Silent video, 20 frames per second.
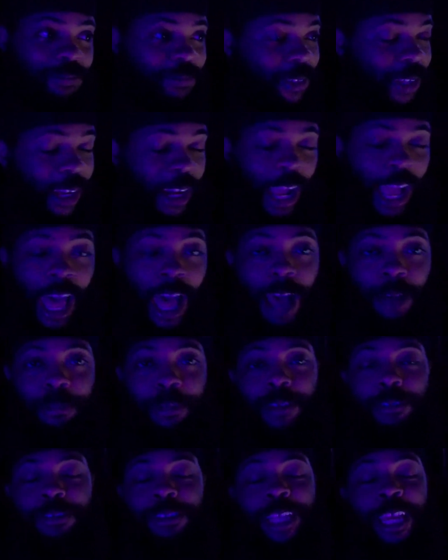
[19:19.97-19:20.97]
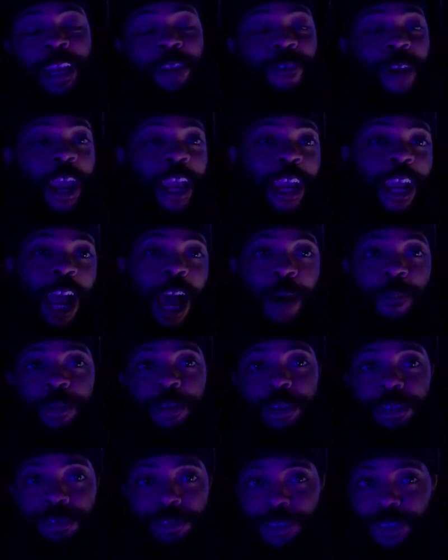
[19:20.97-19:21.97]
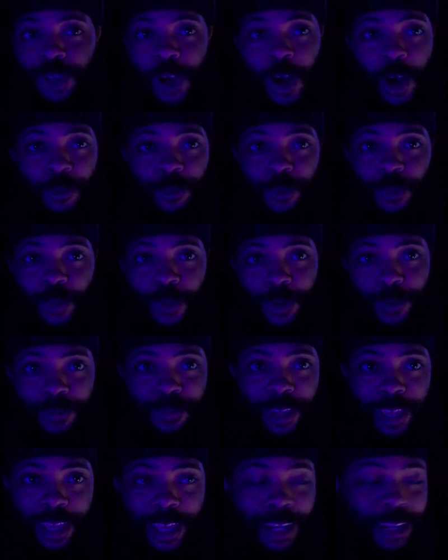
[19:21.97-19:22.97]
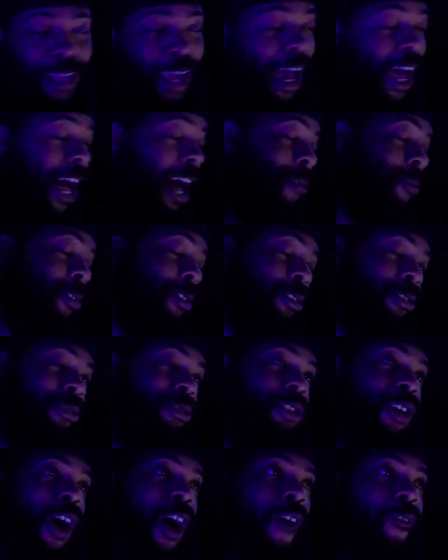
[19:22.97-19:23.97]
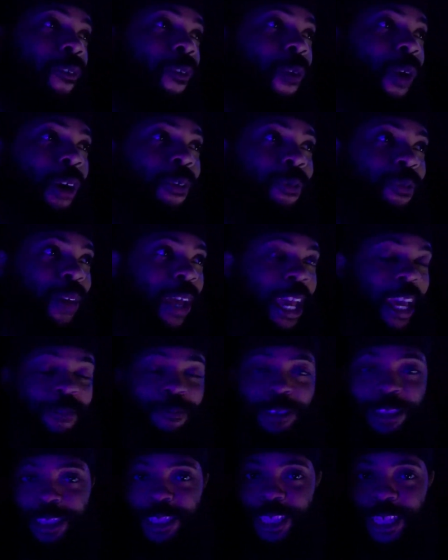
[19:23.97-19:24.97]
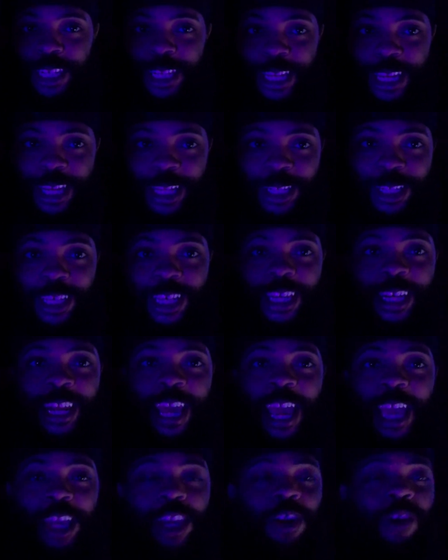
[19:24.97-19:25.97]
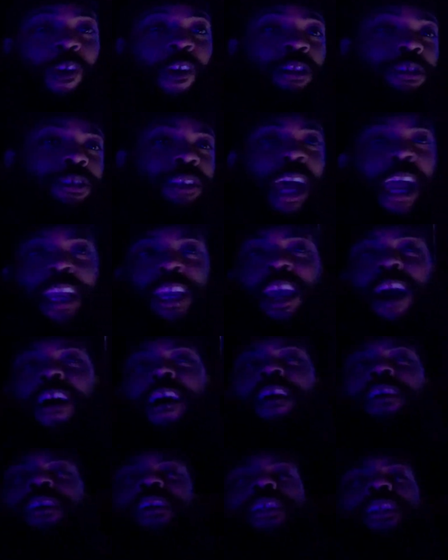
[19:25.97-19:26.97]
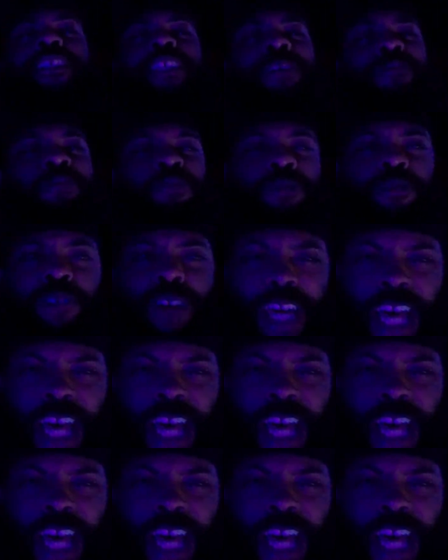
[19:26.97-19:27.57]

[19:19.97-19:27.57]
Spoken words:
Look, I'm going to say it right here. I'm a huge All For One fan. I'm a huge All For One fan for sitting here looking at heroes like y'all are typical